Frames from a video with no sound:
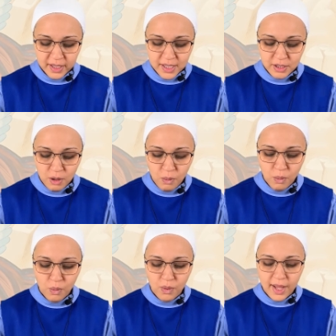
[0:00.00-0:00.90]
So
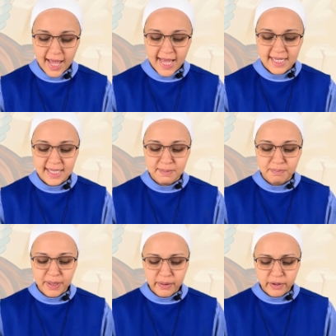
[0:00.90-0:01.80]
it's
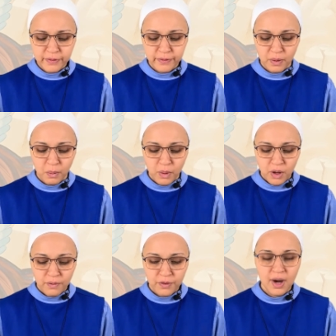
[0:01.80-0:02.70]
beautiful
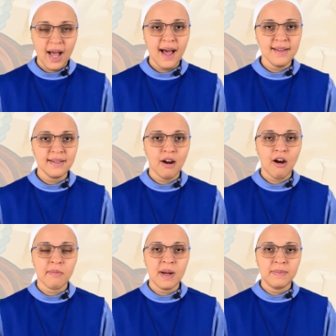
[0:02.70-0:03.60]
for us that
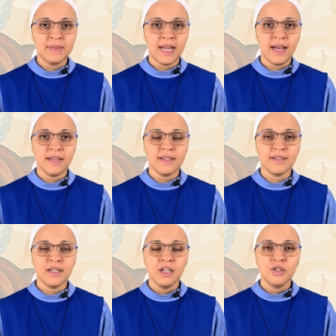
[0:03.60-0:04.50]
are
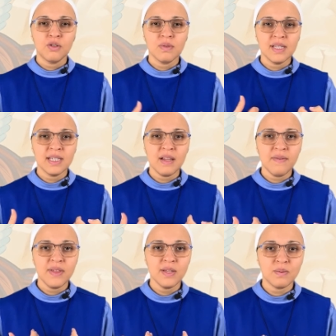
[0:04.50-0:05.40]
baptized to receive
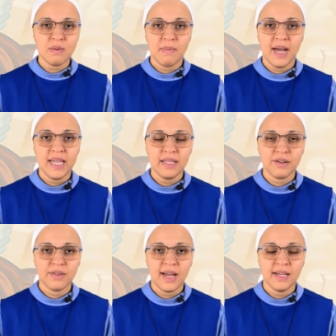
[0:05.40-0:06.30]
this reminder
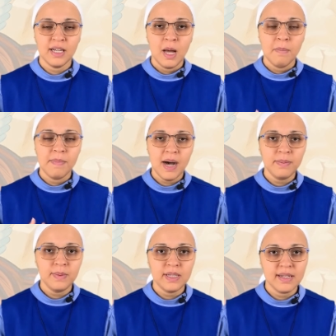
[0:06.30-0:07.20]
that
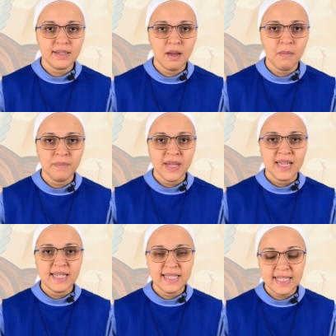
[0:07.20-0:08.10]
baptism
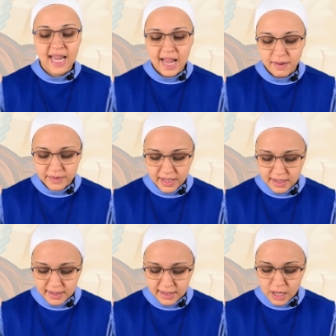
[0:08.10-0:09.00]
saves
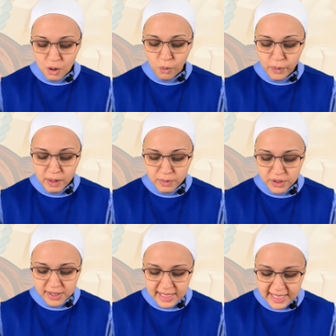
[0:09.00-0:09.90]
us. We were
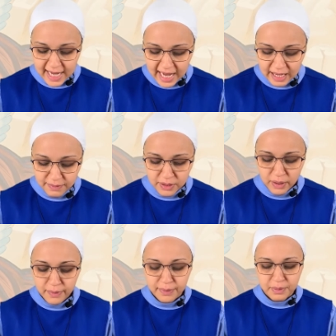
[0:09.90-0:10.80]
saved
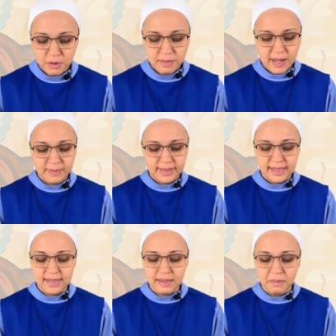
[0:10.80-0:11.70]
through
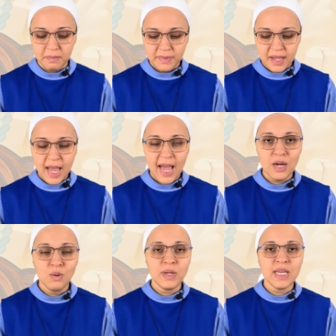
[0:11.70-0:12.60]
baptism,
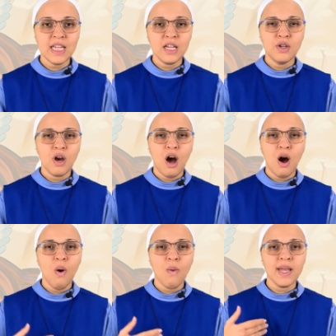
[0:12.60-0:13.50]
and we need
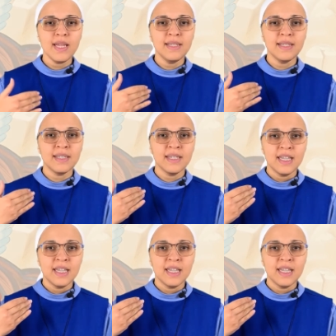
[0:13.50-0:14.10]
always